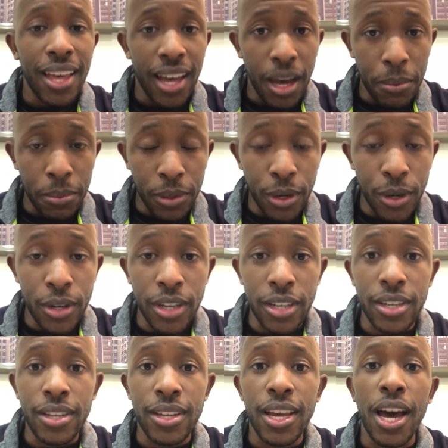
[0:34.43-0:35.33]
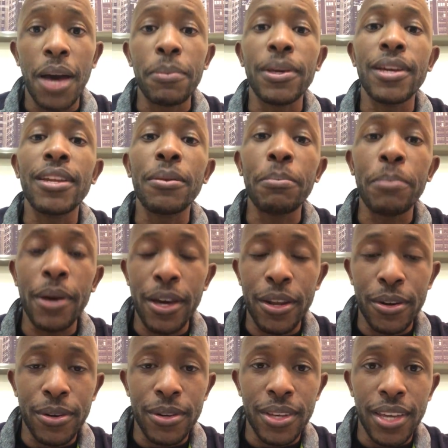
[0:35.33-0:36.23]
I'm learning. I'm getting
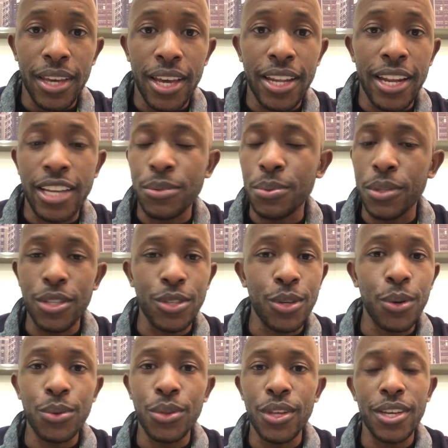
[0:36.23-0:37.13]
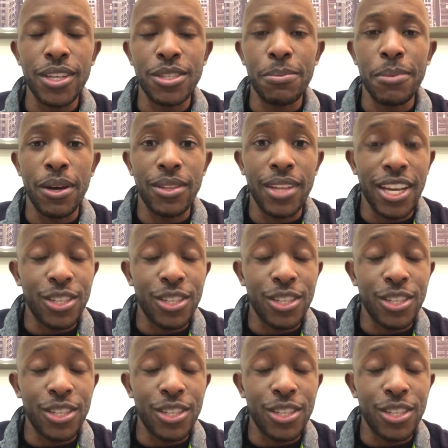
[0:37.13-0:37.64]
better. And that's what this whole thing is about.